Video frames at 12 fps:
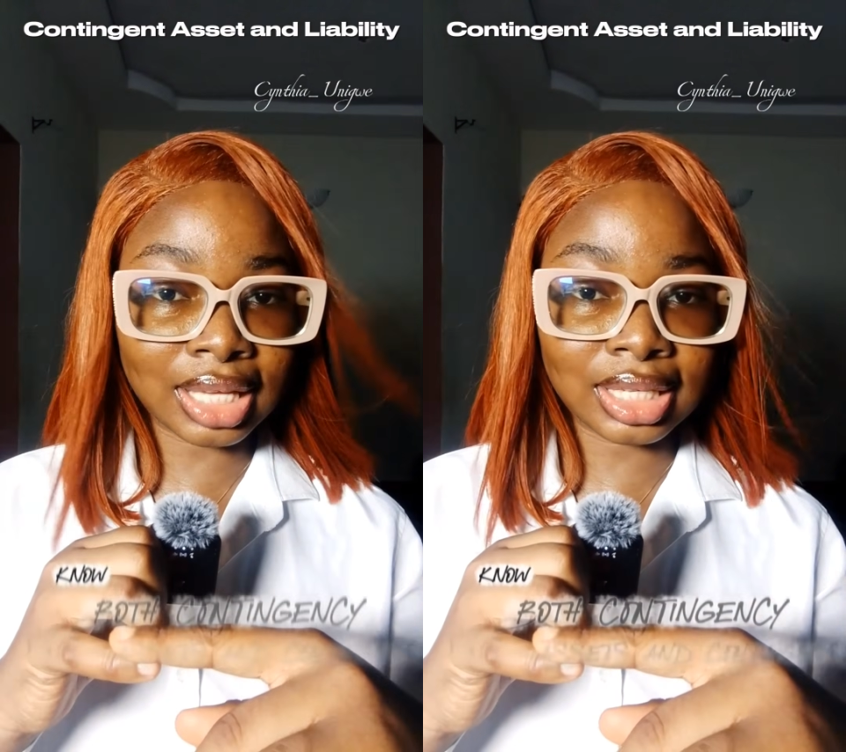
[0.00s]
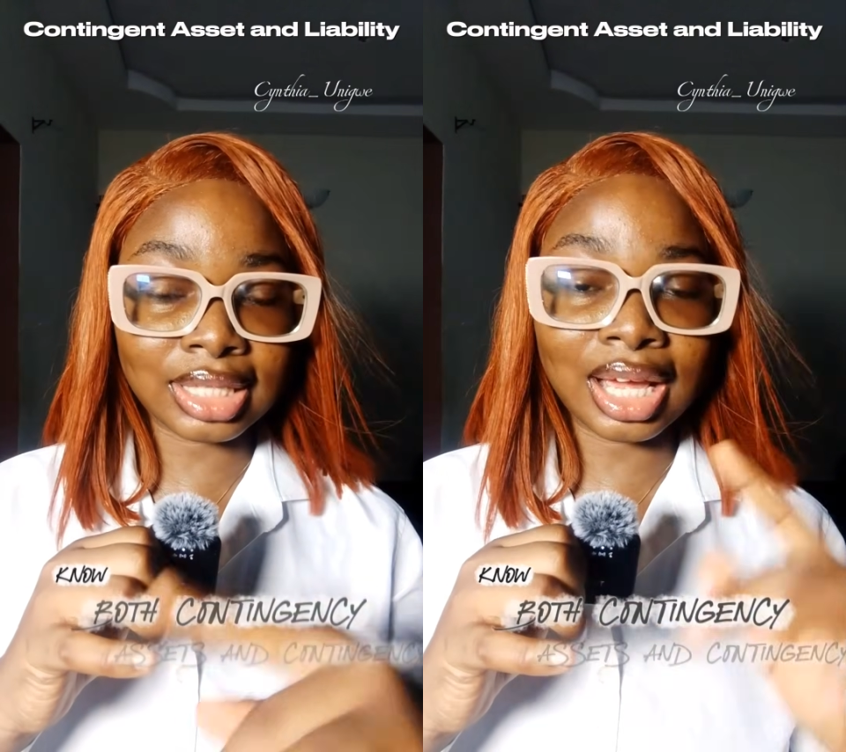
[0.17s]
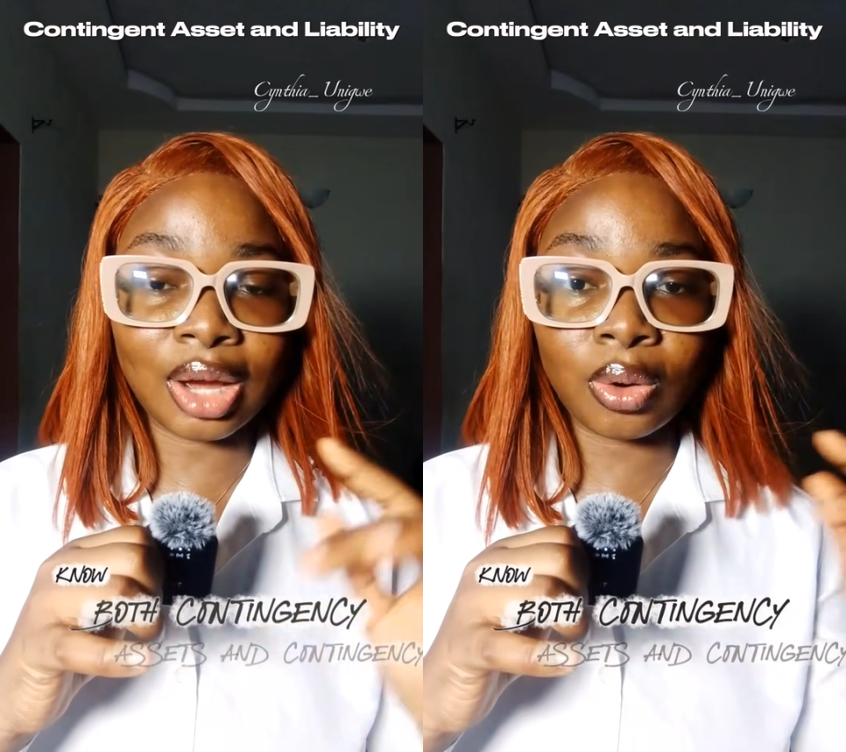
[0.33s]

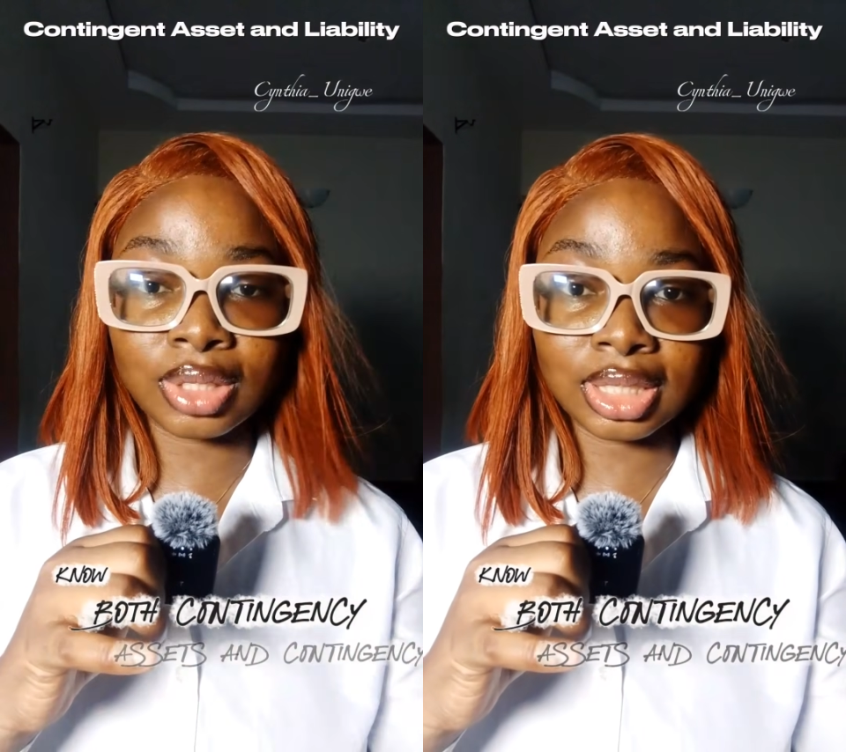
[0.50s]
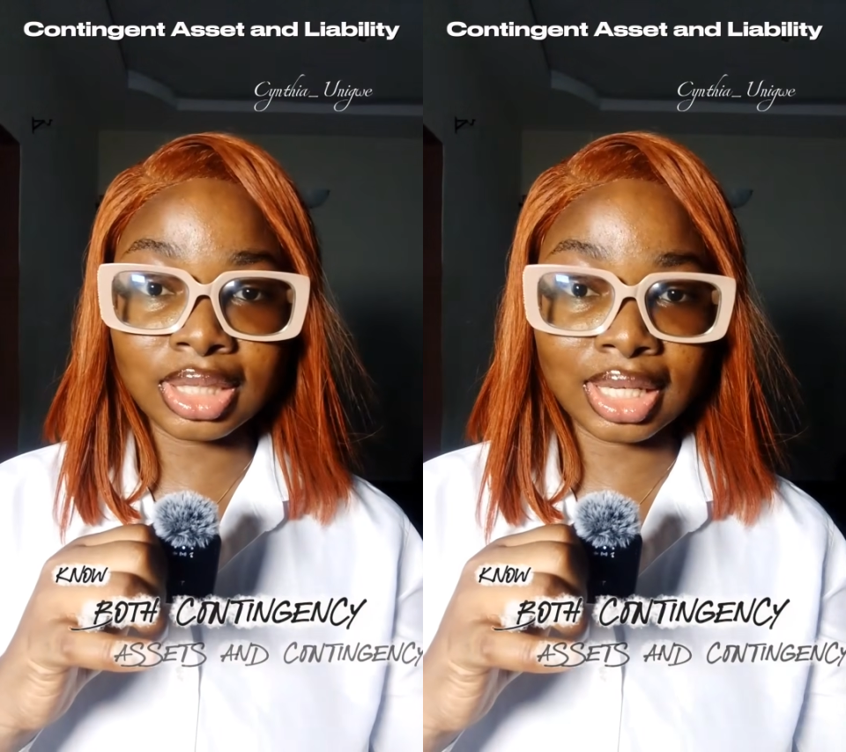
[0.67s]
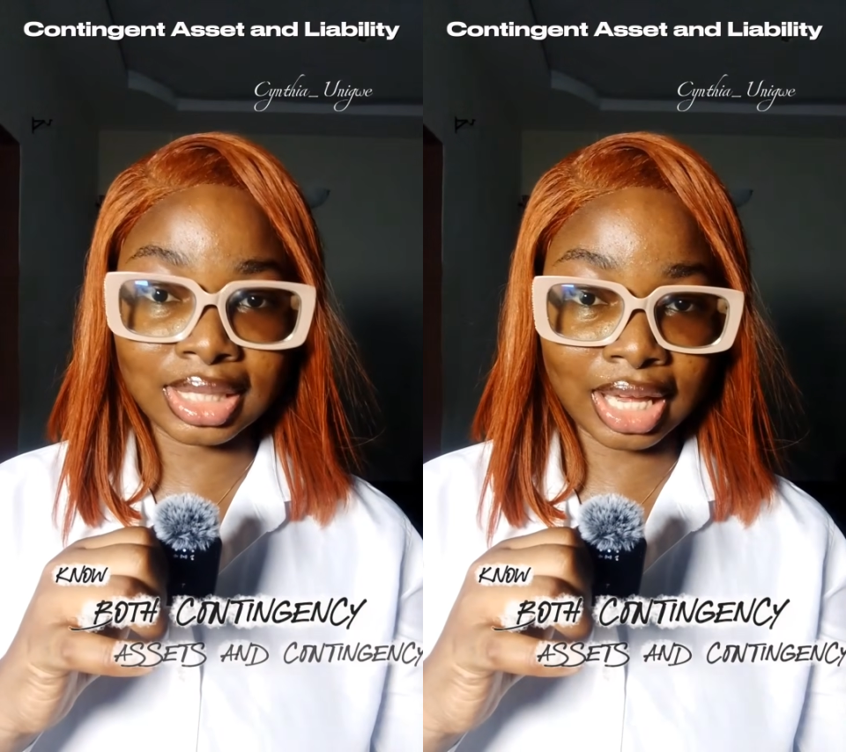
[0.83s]
assets and
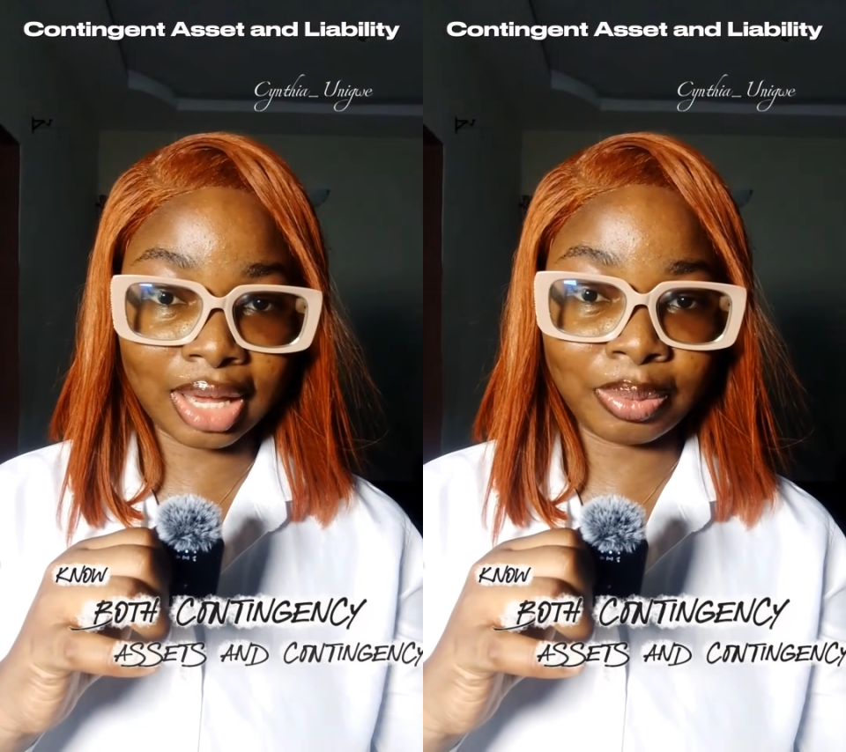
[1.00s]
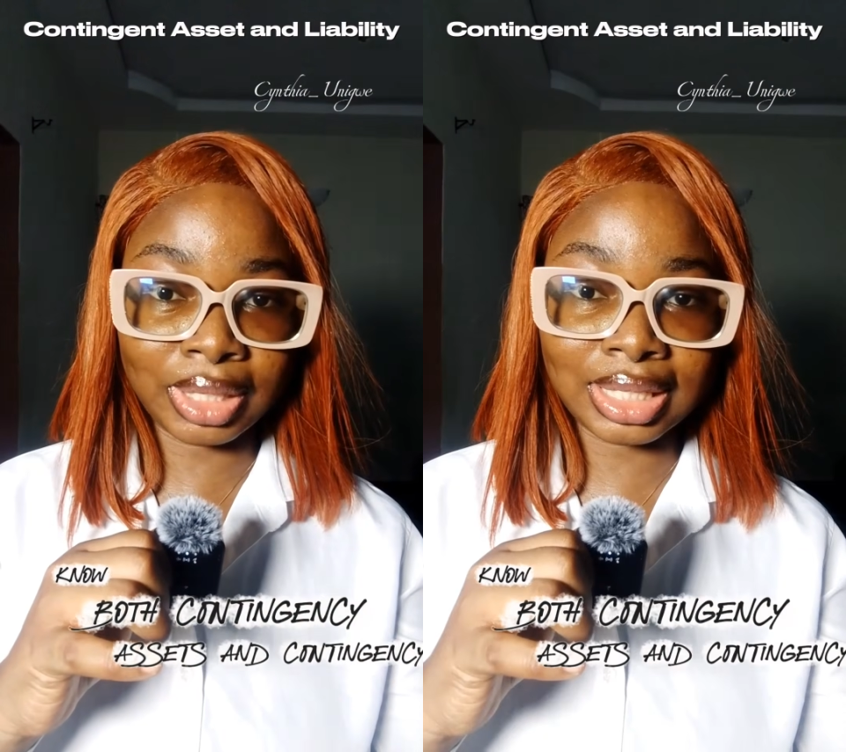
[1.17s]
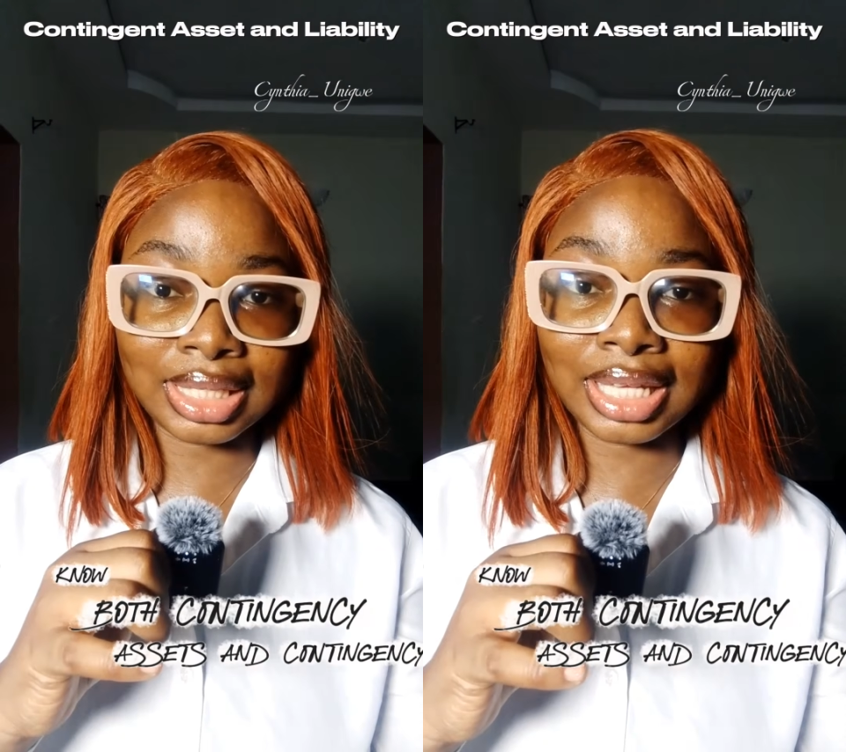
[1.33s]
contingent
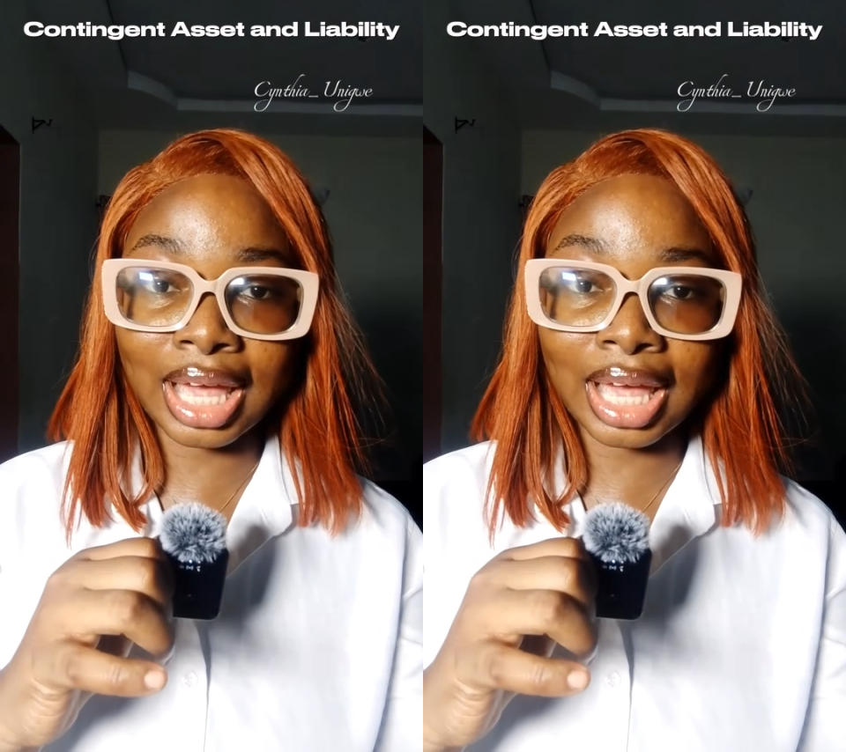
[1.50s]
liability,